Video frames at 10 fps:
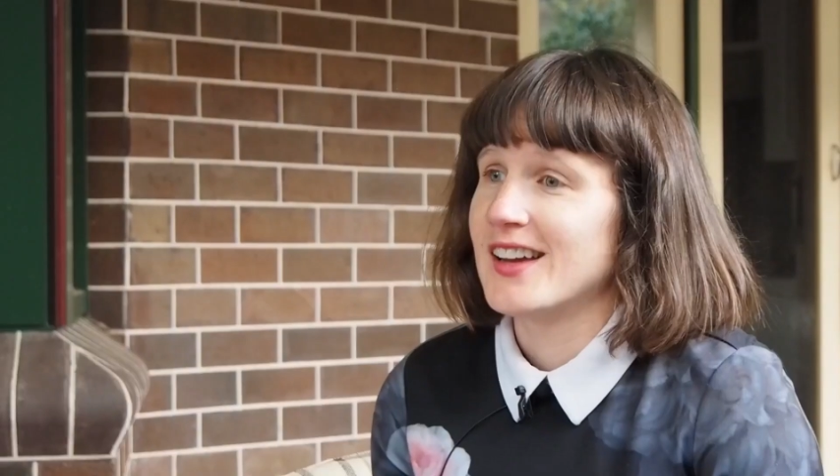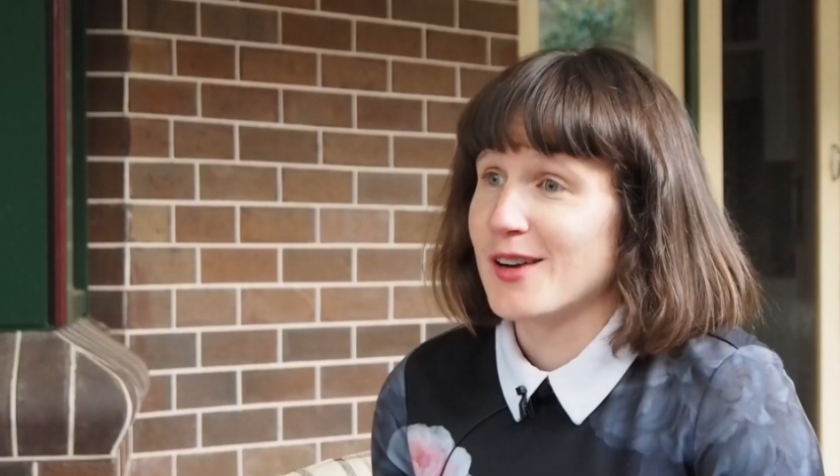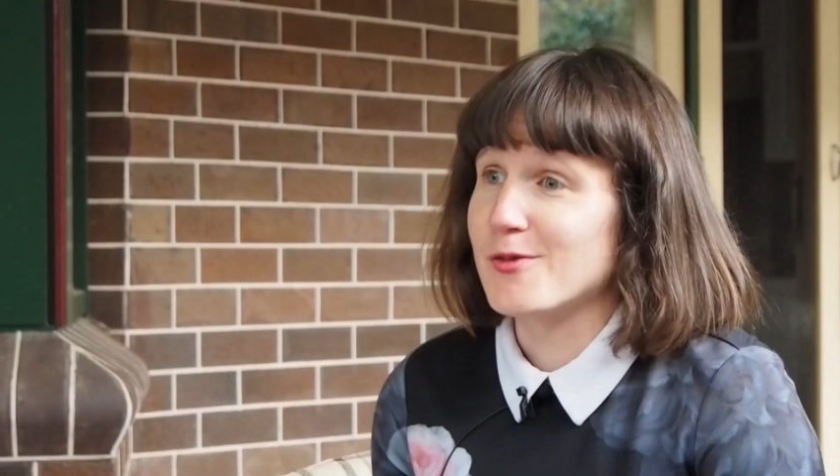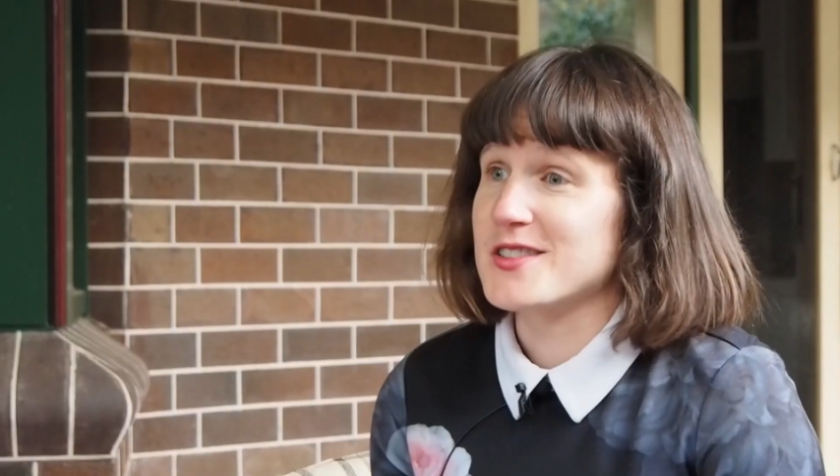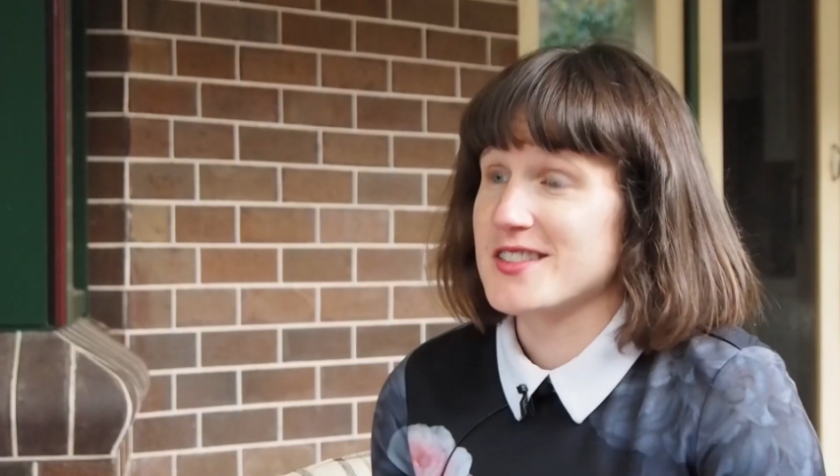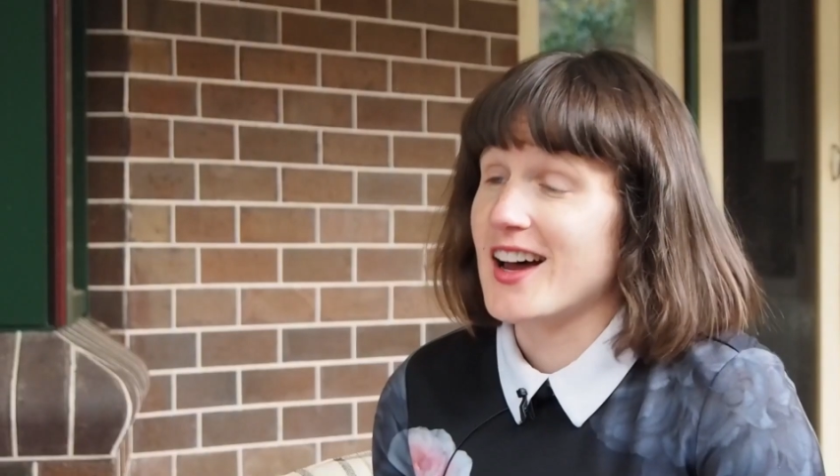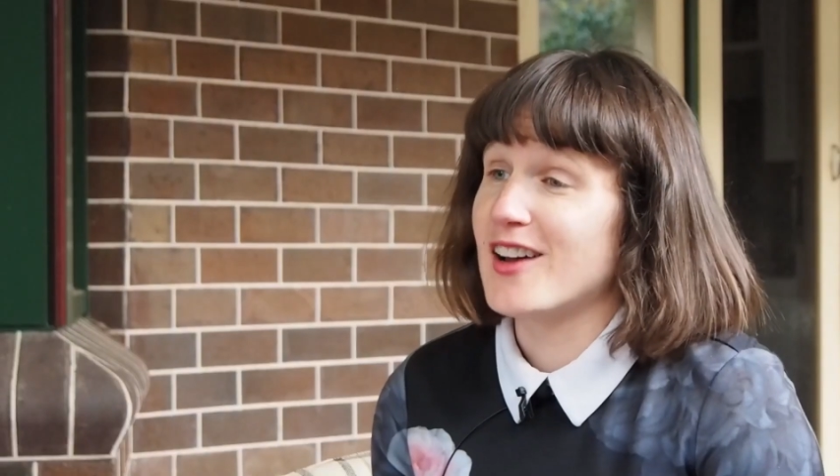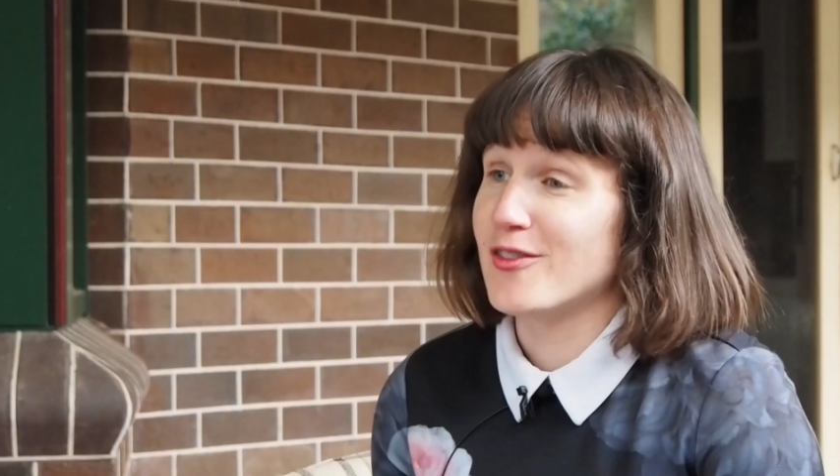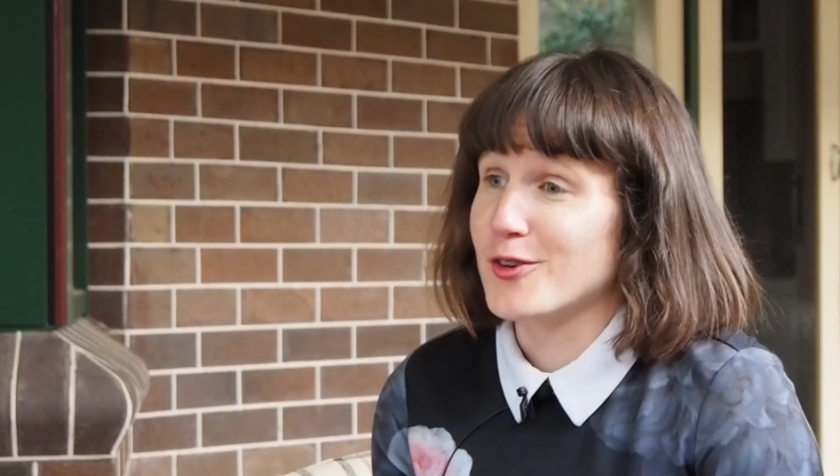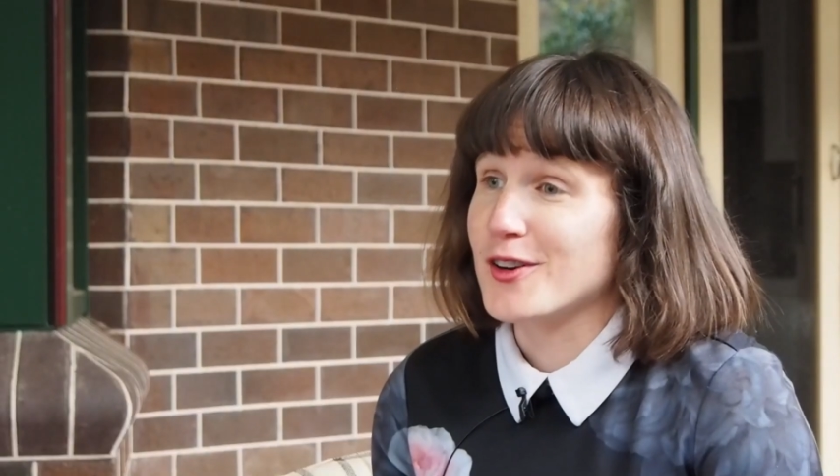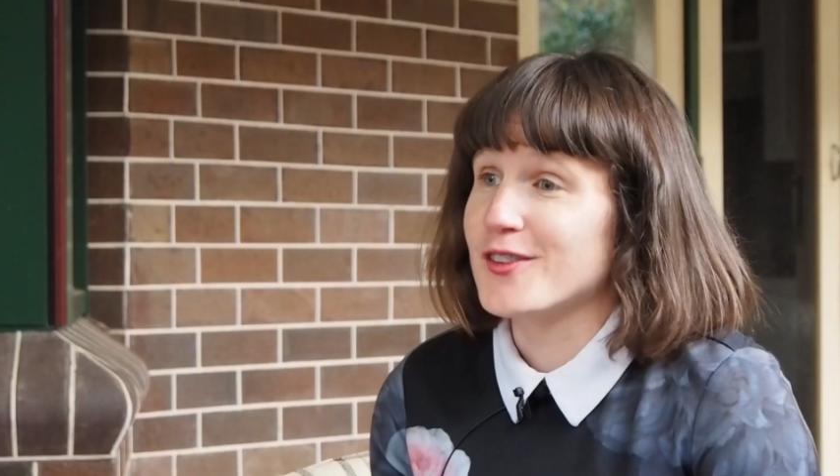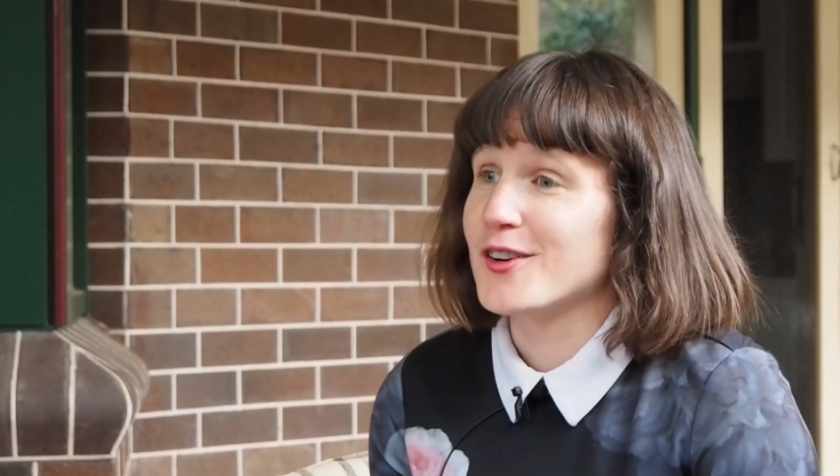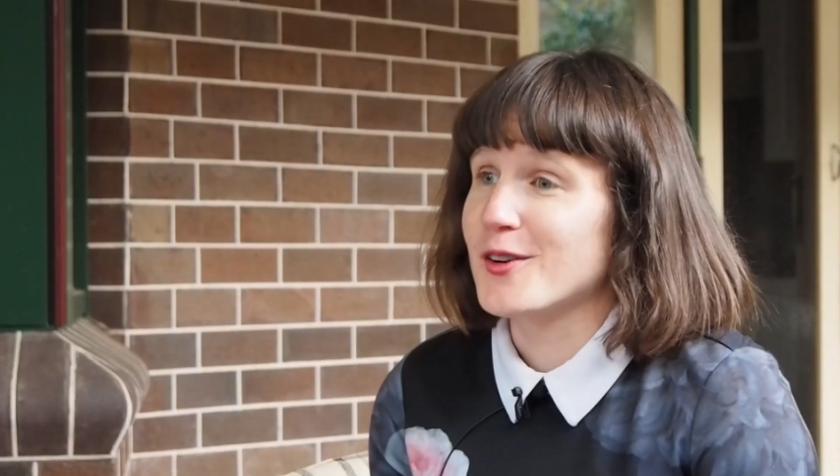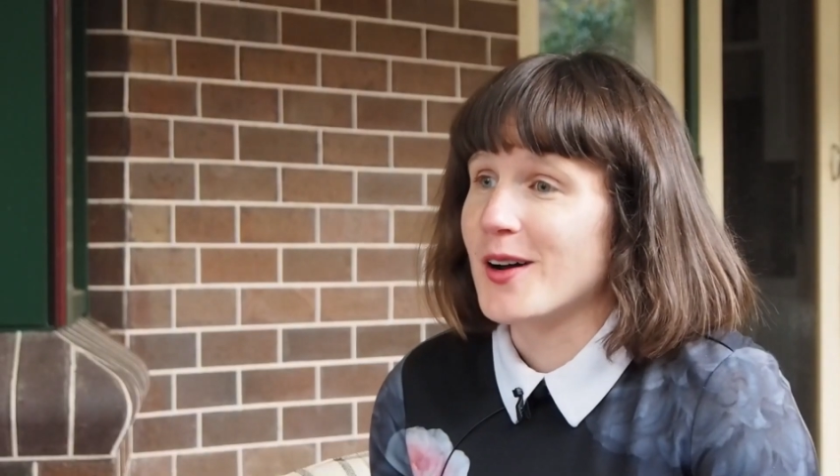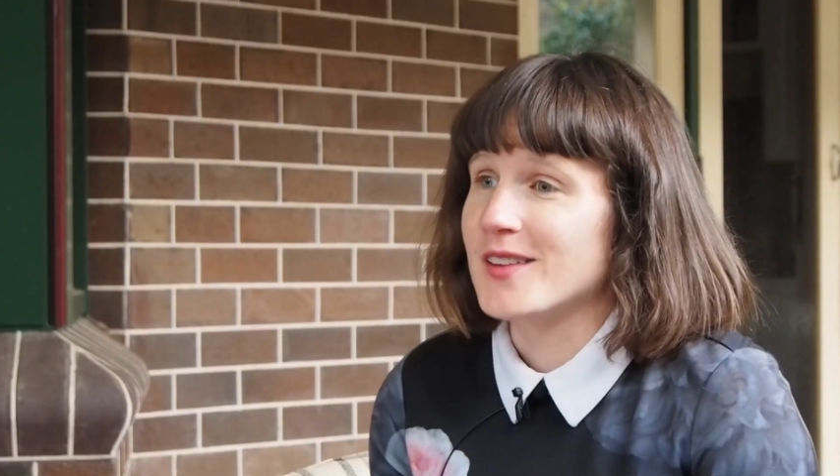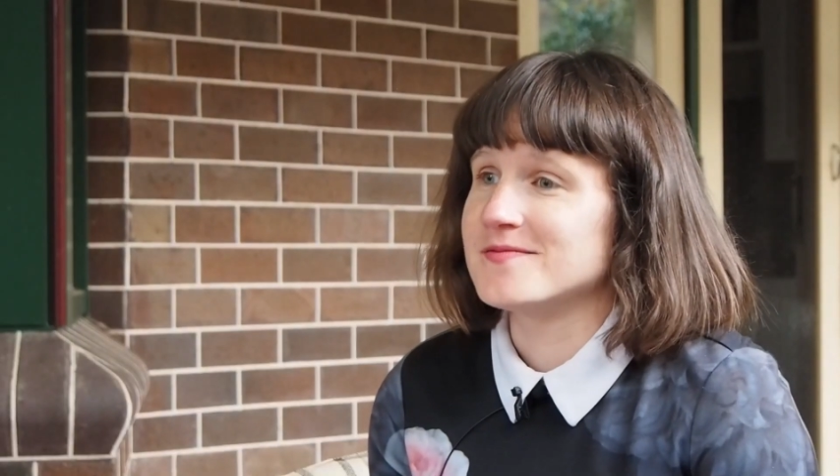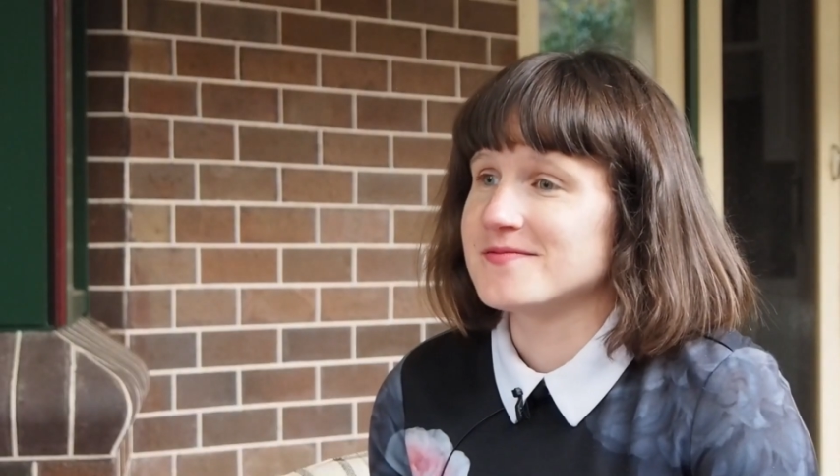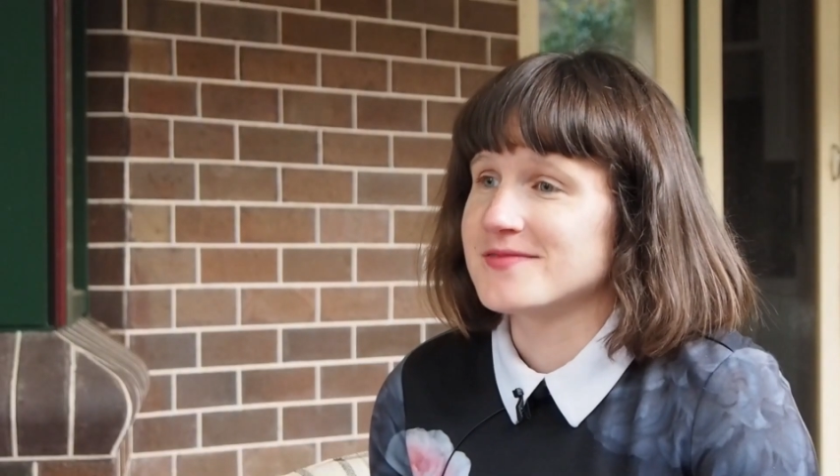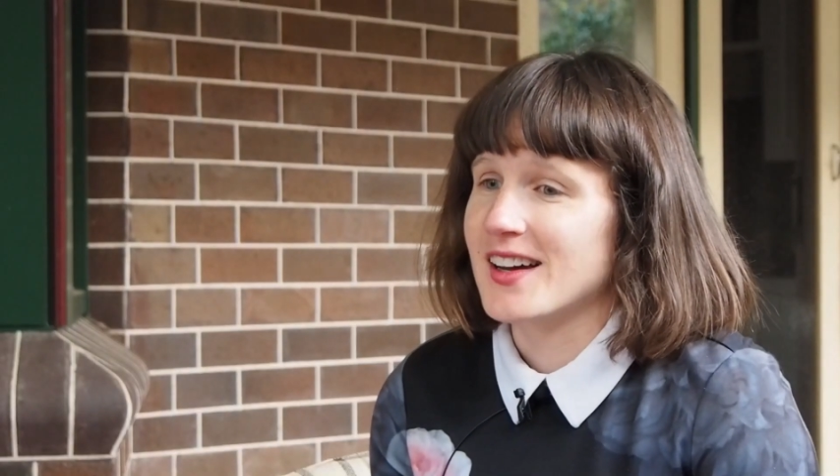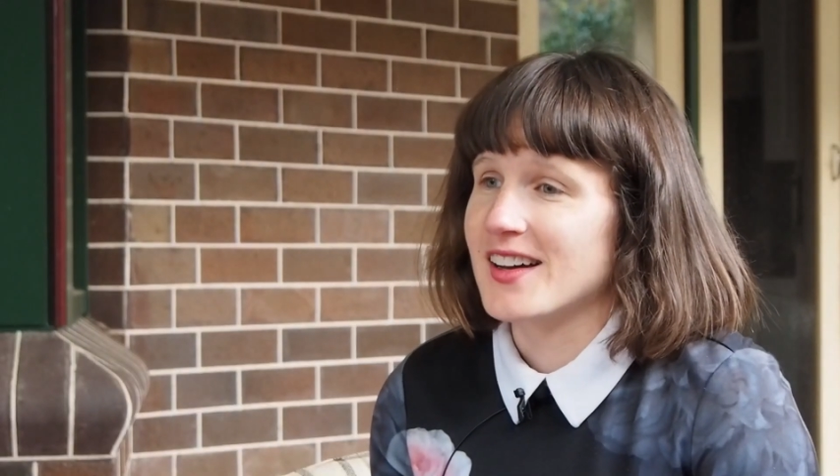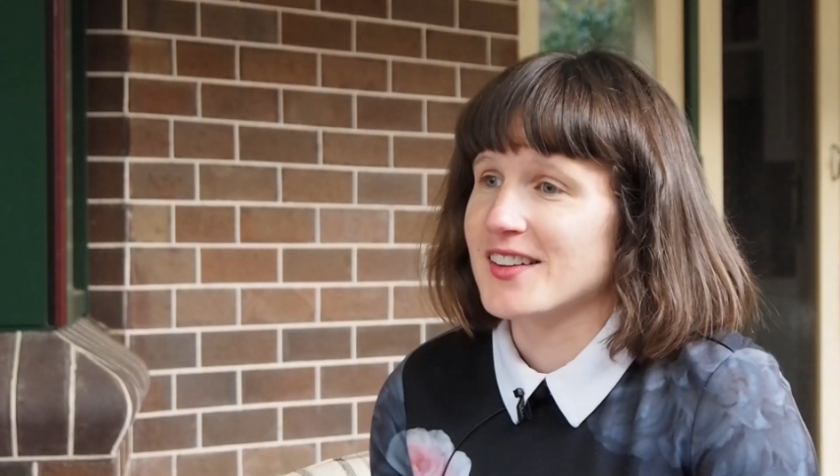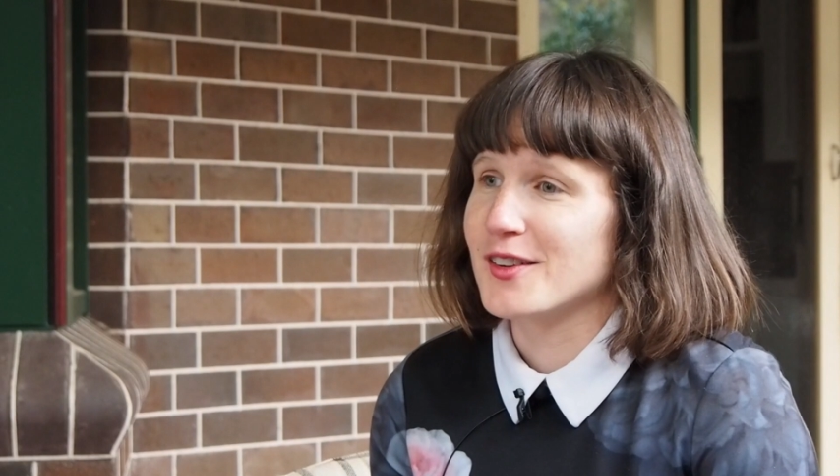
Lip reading: it was Isaiah 40:31.